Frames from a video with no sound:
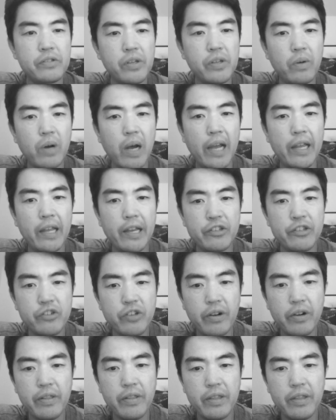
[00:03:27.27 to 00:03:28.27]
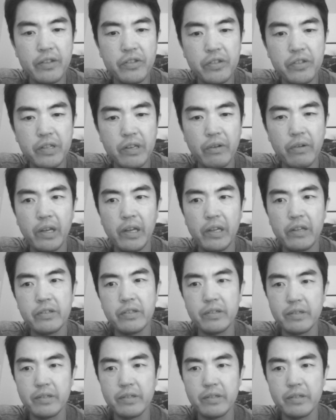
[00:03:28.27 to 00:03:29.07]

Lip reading: so I started this series,